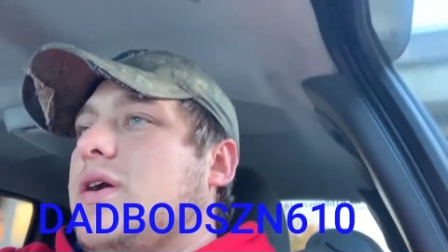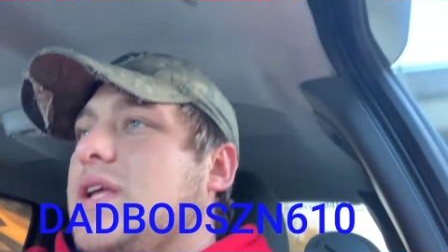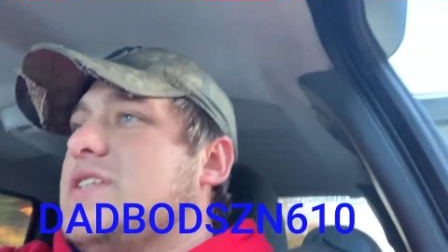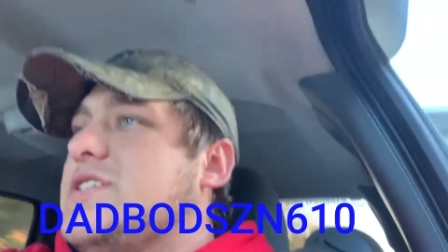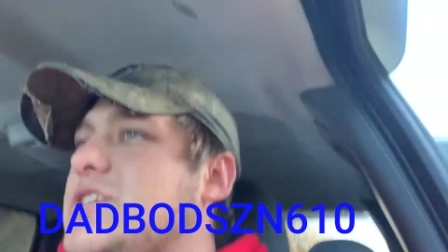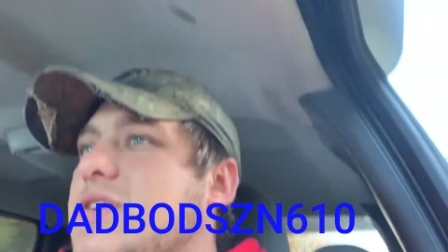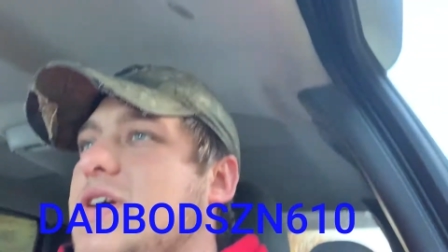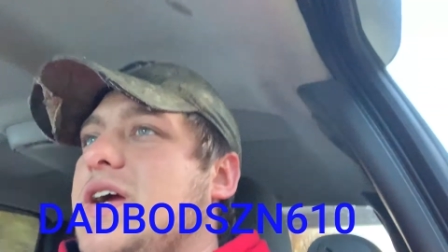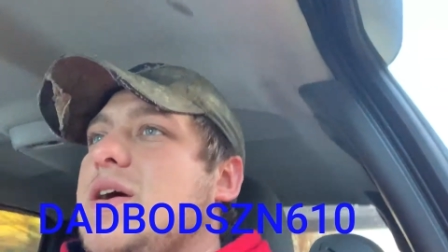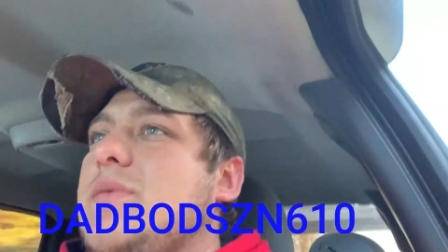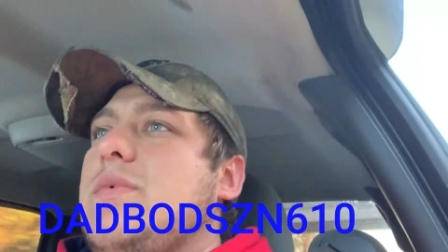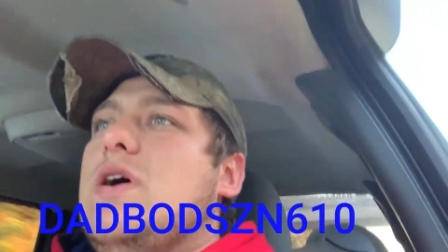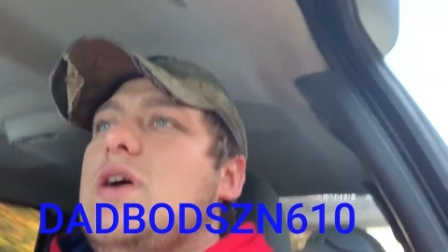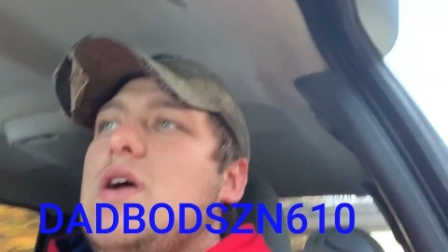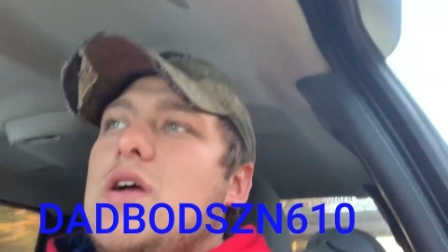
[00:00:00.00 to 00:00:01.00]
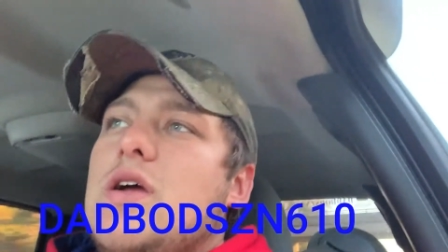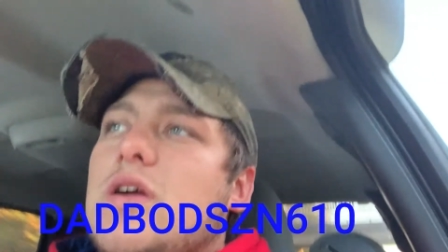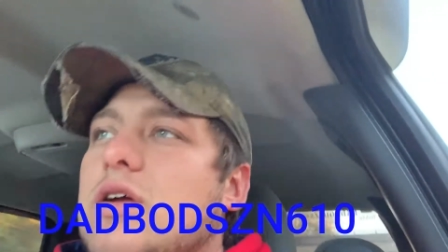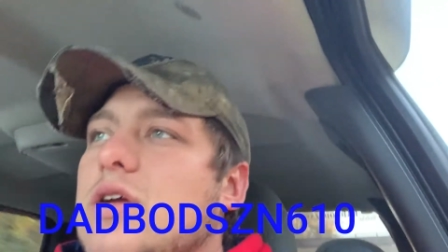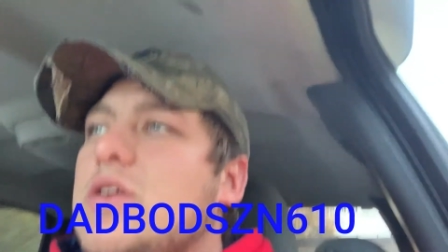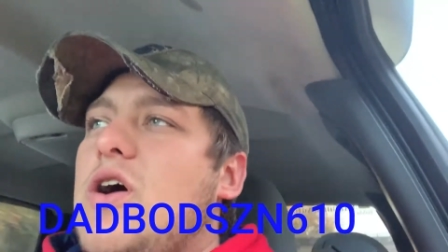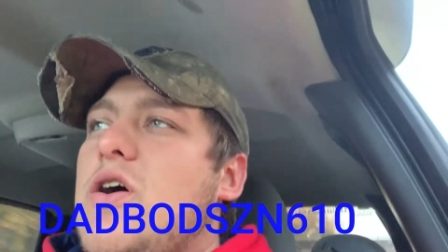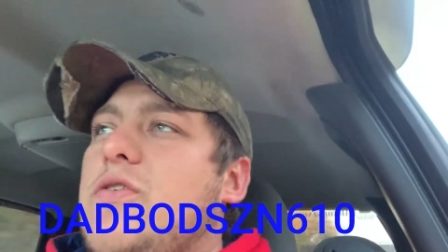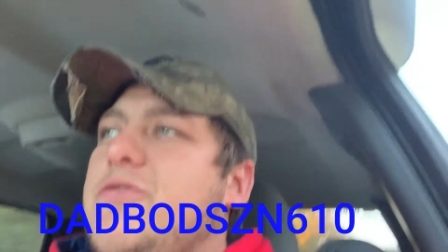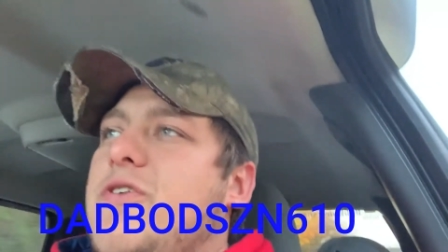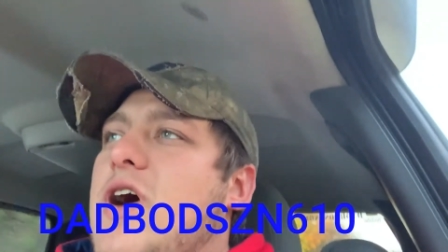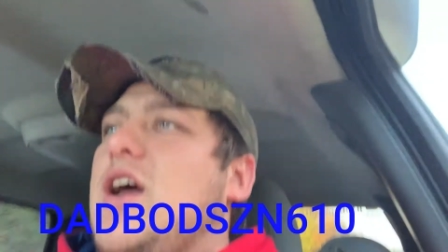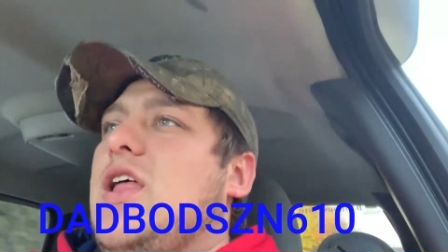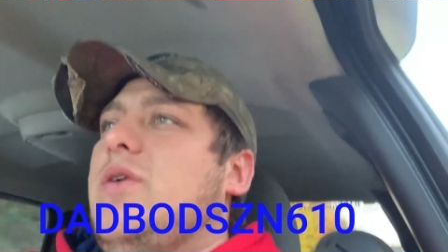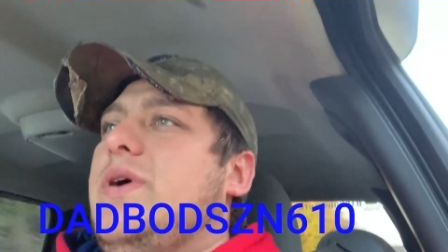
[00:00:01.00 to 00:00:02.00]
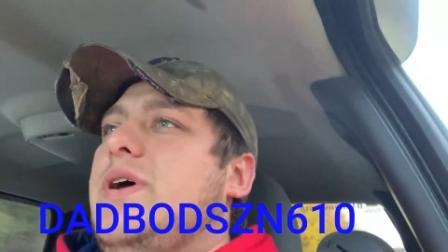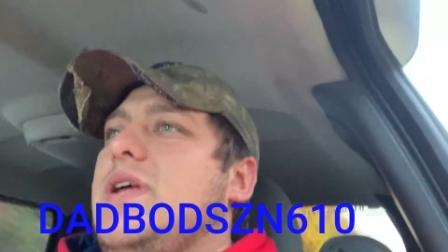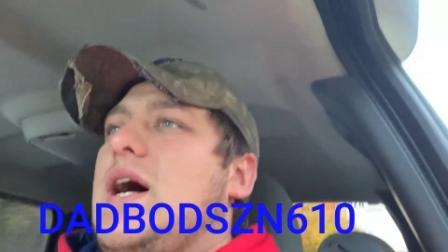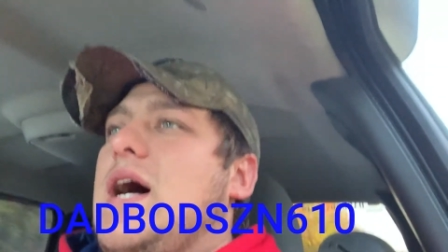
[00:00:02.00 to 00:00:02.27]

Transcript: on Instagram, go follow it.